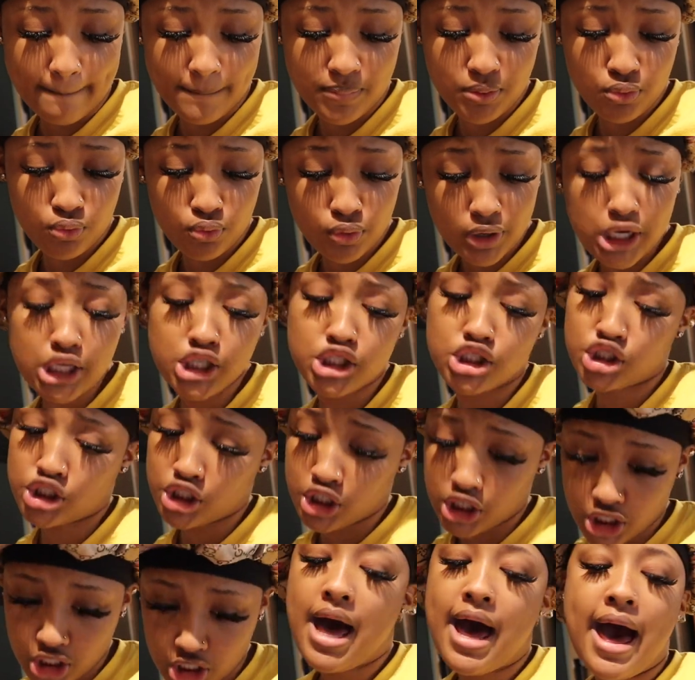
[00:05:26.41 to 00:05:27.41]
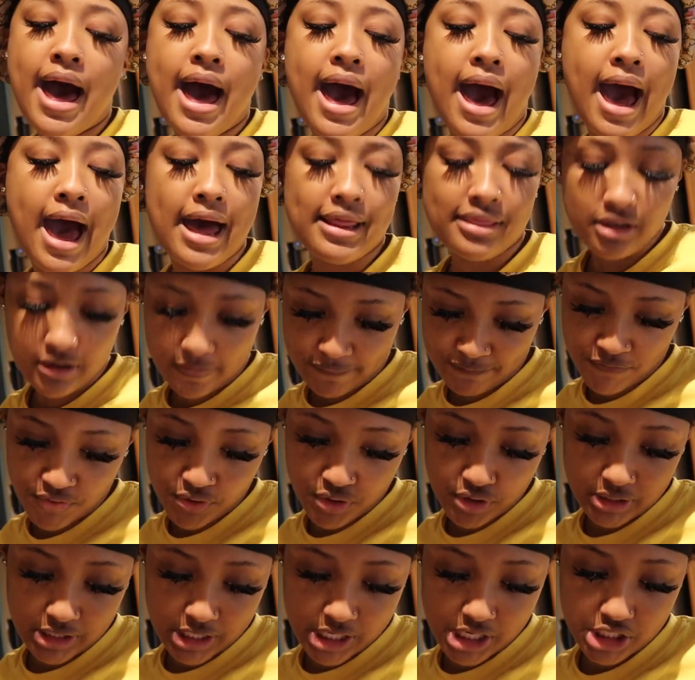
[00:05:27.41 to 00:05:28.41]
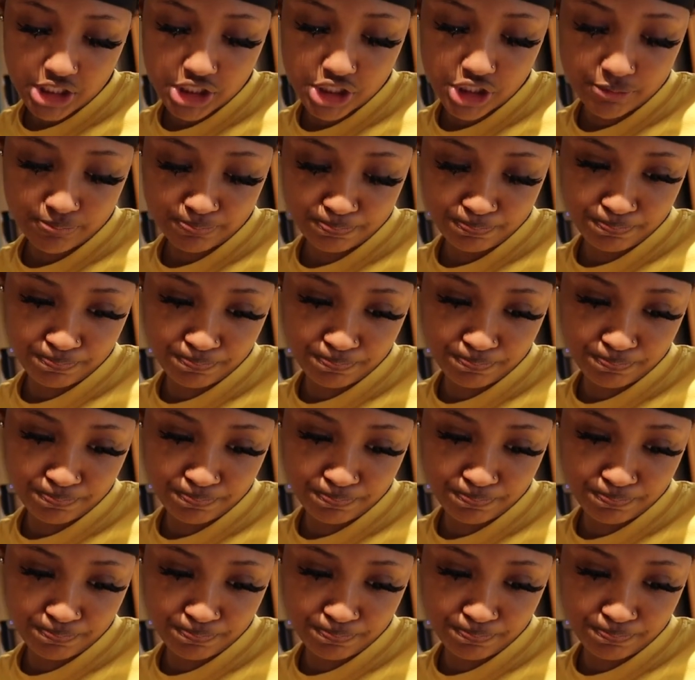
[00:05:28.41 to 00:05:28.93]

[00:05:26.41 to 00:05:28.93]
pretty sure I look foolish.